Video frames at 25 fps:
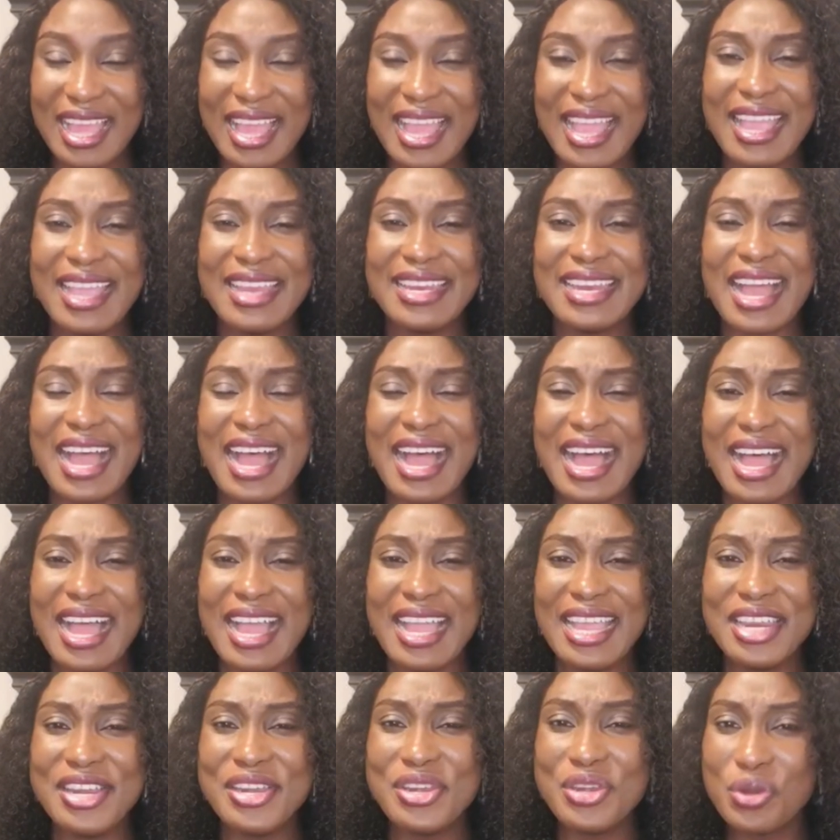and
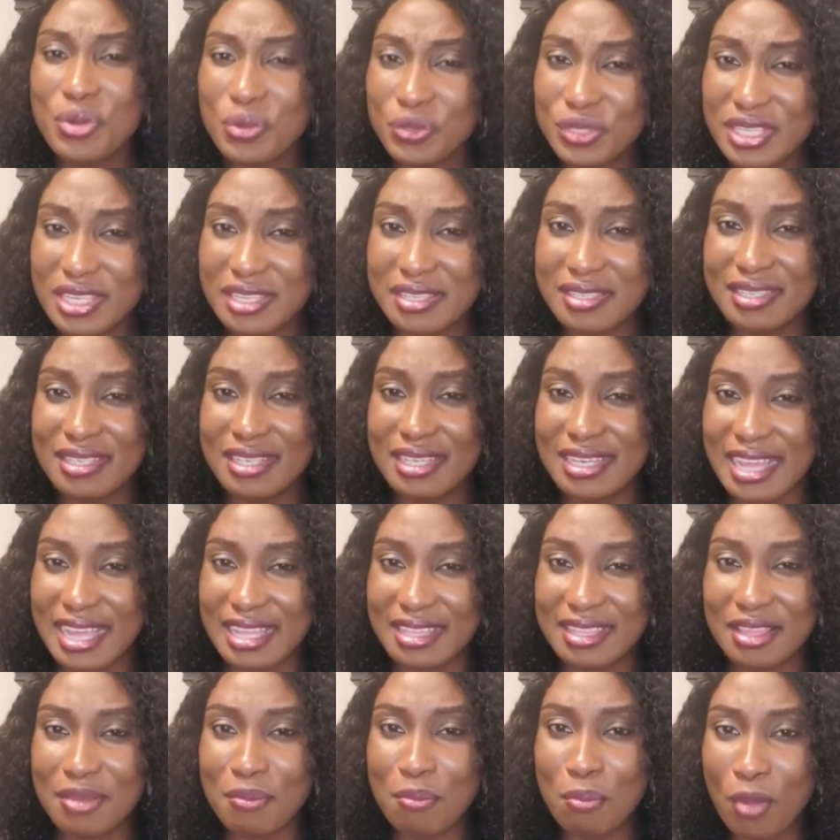I noticed
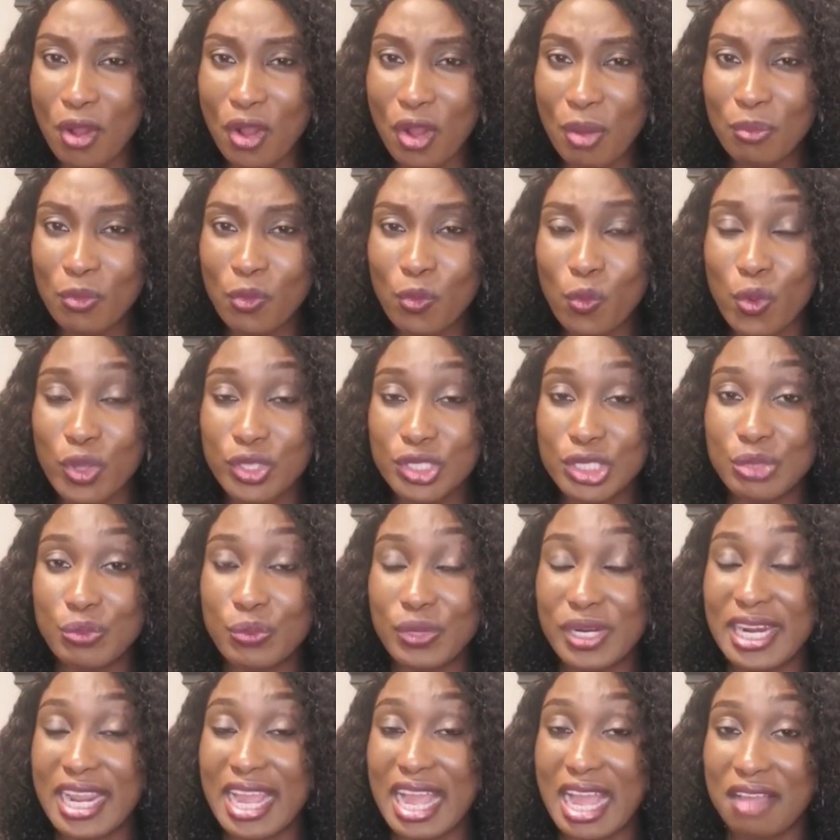that the mom wasn't
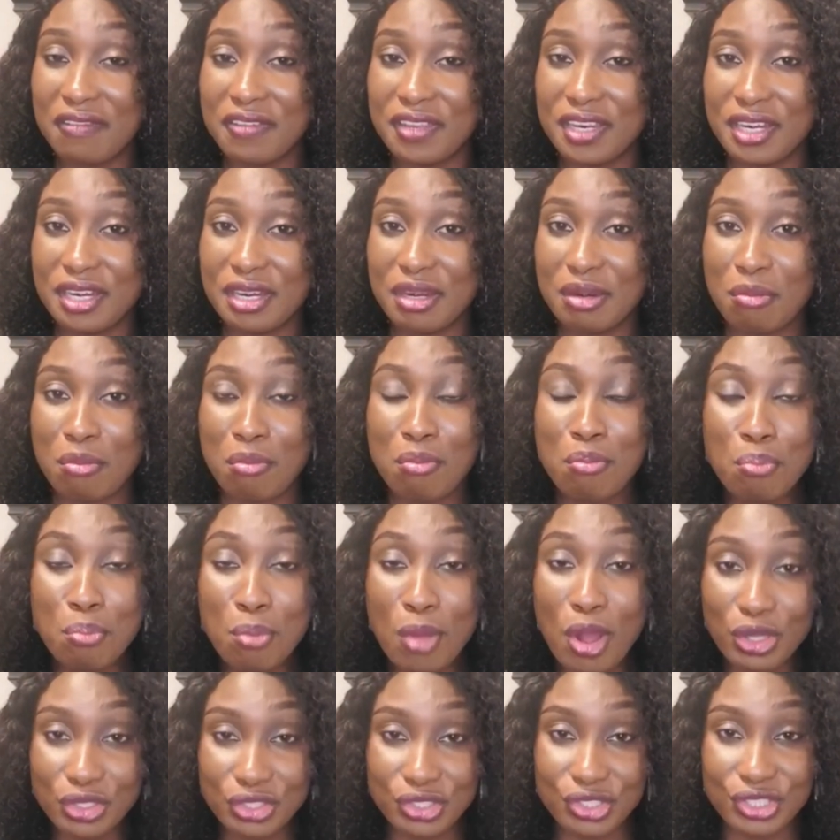really having
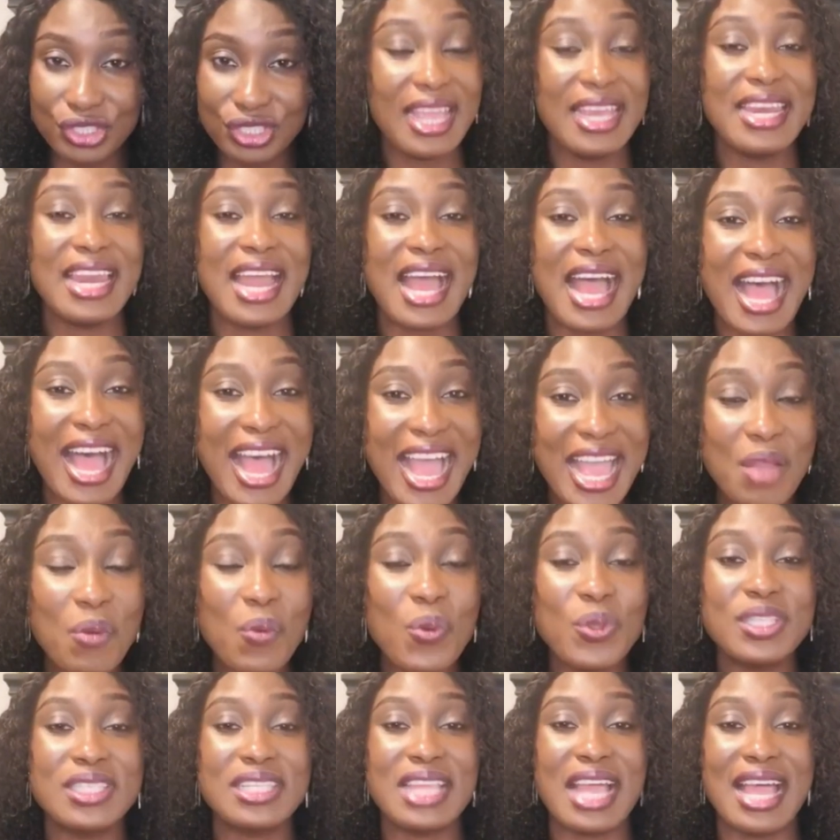much, and I
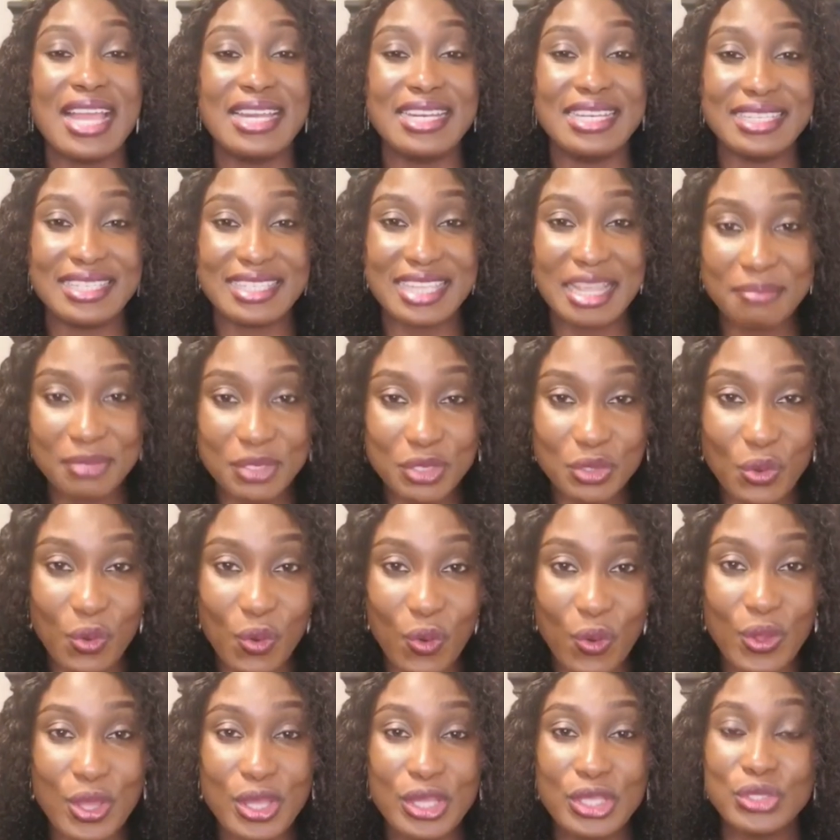was at the same
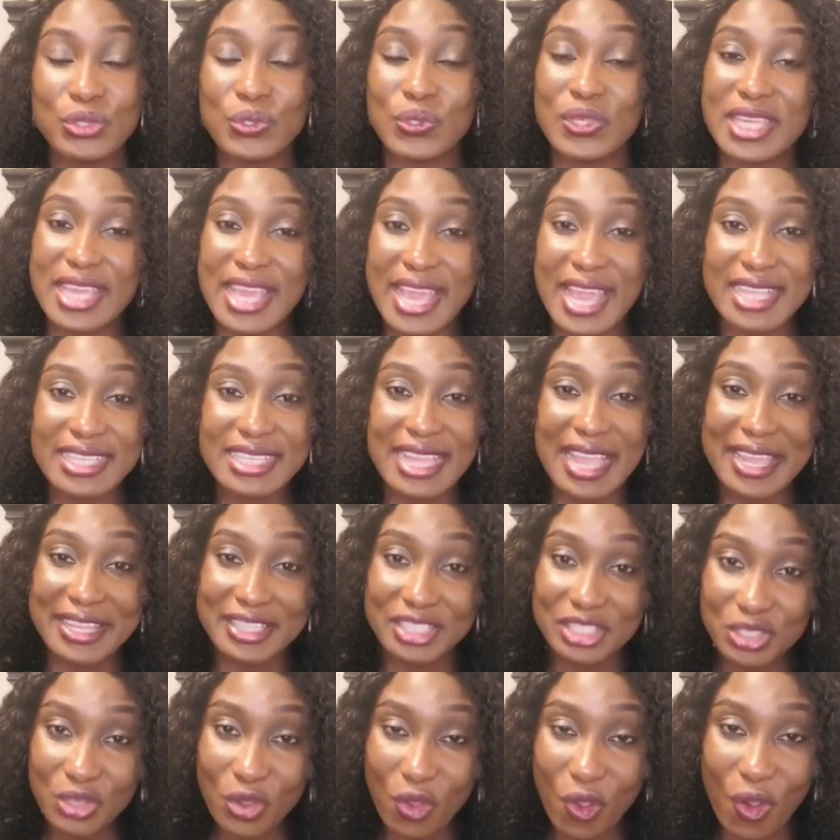store to get
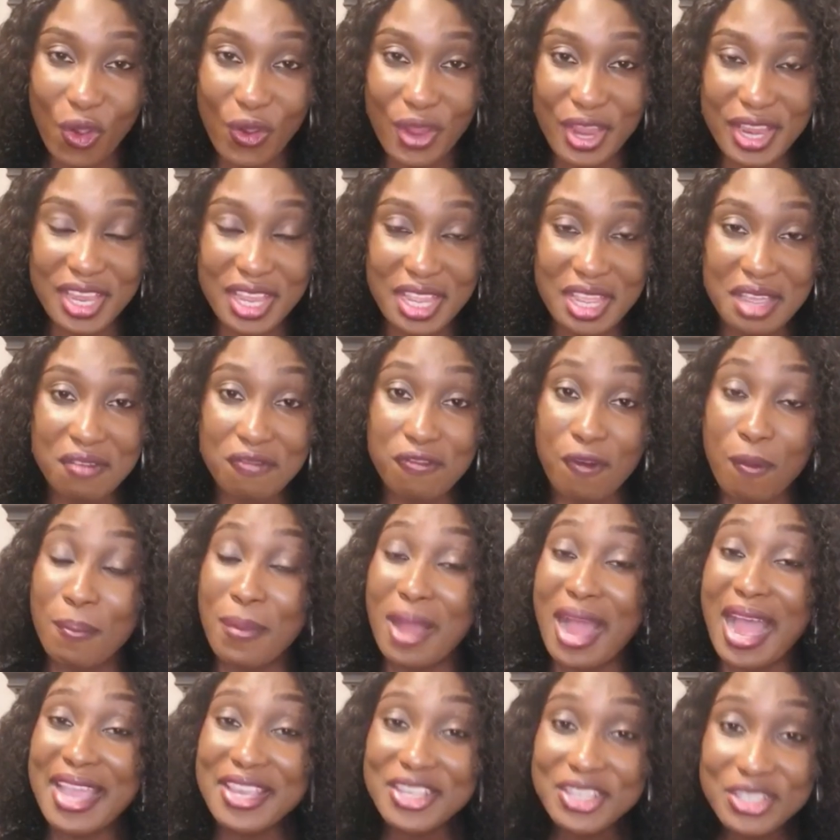a toy for
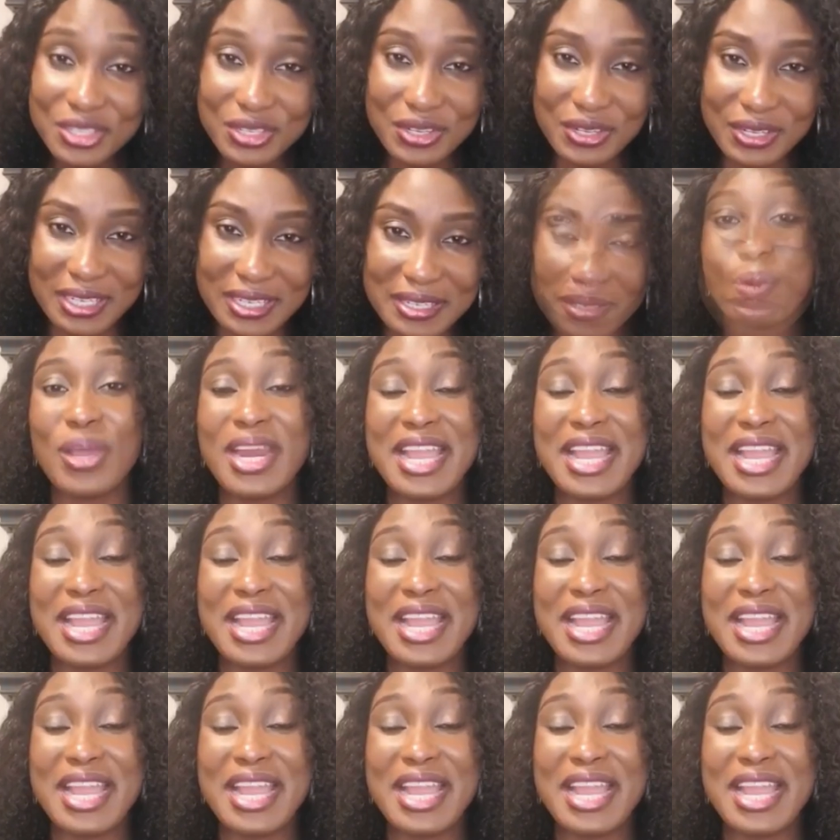my son.